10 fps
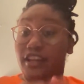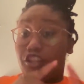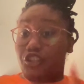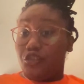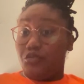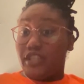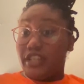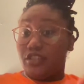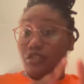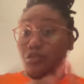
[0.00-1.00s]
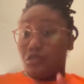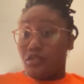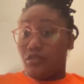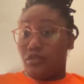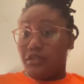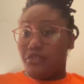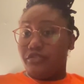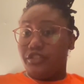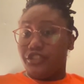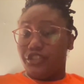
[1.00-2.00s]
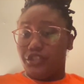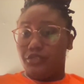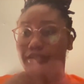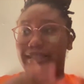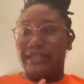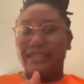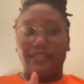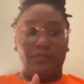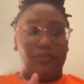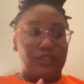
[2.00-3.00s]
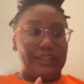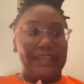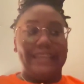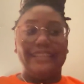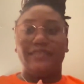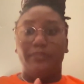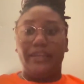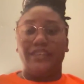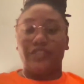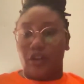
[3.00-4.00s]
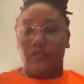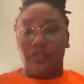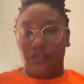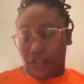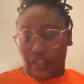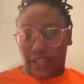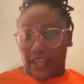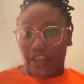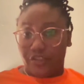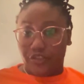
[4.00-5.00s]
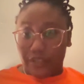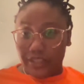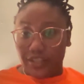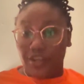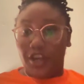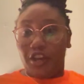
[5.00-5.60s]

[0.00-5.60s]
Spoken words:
use historical illusion too, since the book is based off of Hurricane Katrina,